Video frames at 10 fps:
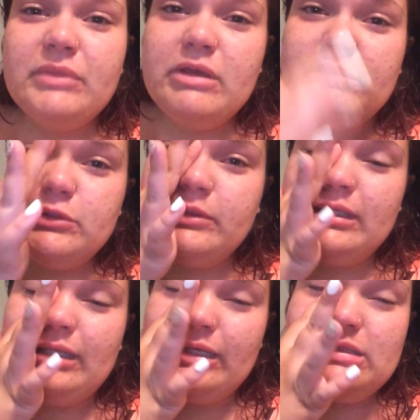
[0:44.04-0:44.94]
He was
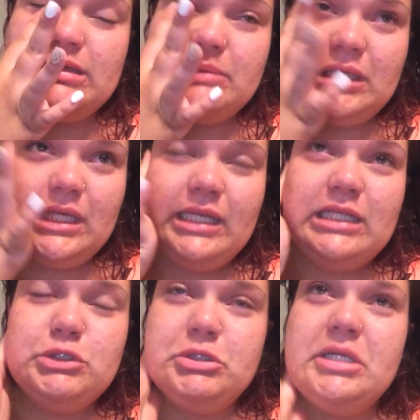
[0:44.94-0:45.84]
really nice to me, and
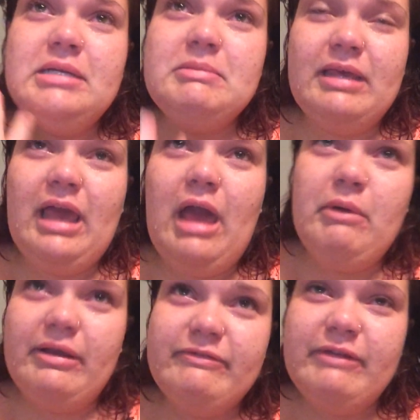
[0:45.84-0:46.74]
he treated me
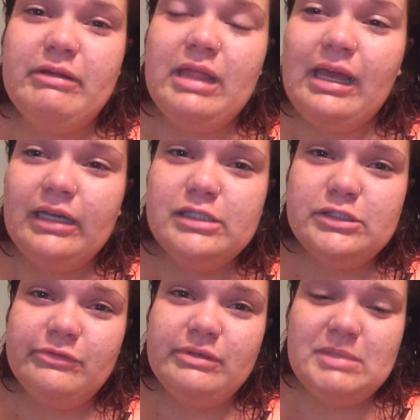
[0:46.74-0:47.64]
how I felt like I
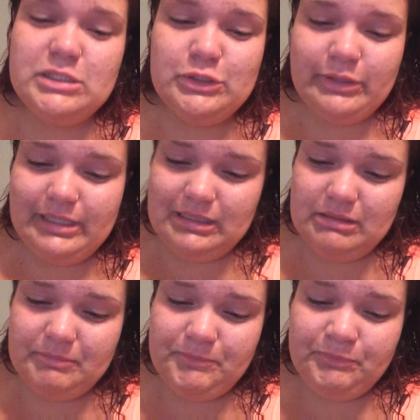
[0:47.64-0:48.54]
deserved to be
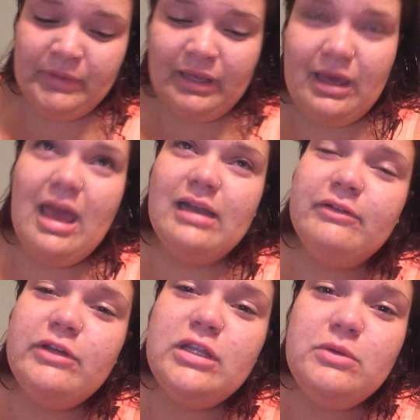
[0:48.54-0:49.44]
treated. And
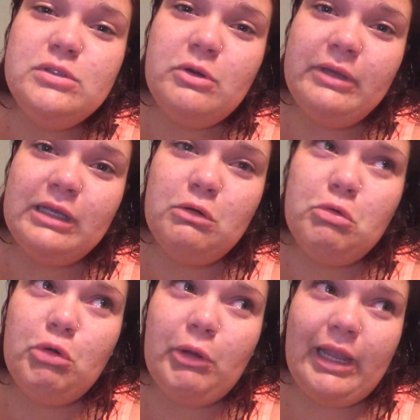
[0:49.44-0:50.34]
everything was going
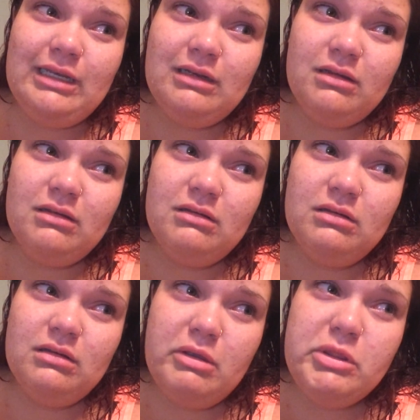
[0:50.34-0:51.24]
great.
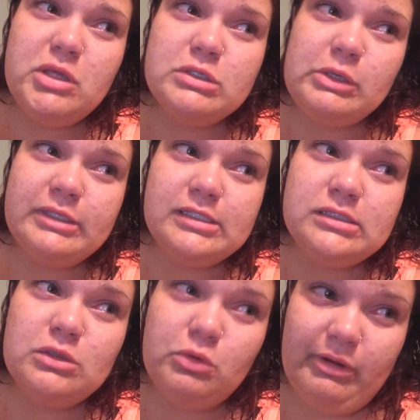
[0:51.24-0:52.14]
Everything was going
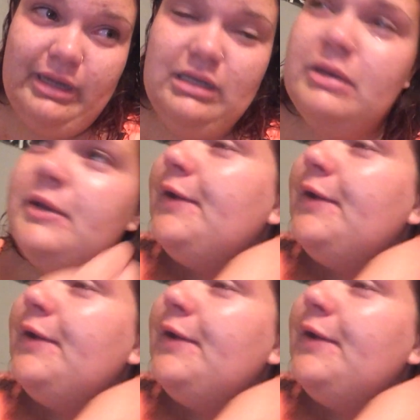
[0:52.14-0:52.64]
so great.